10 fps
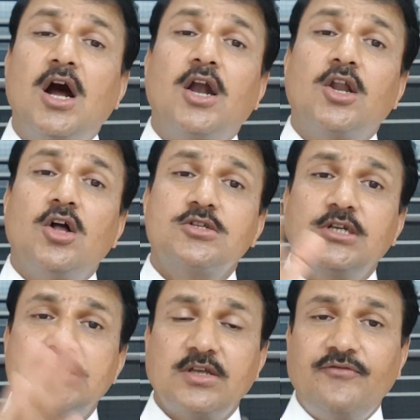and
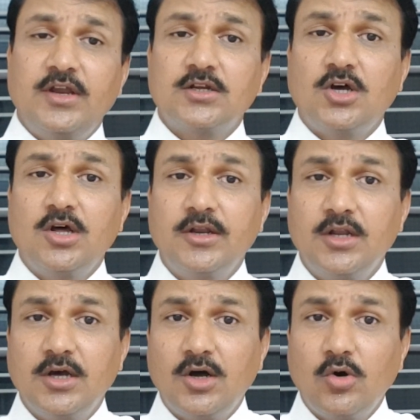also its effect
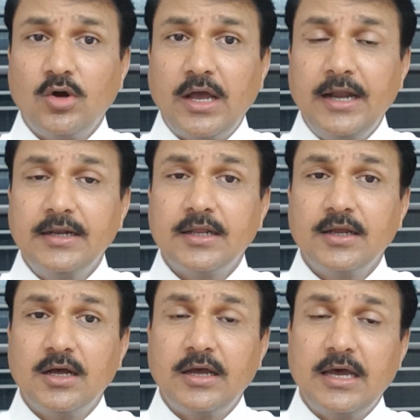on uh, anti,
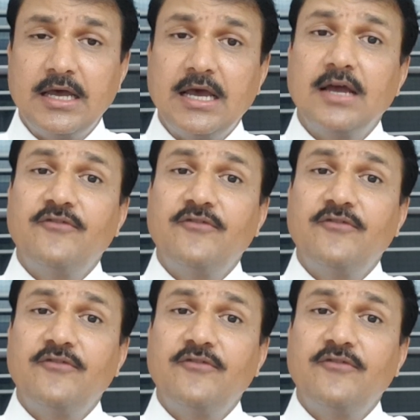uh,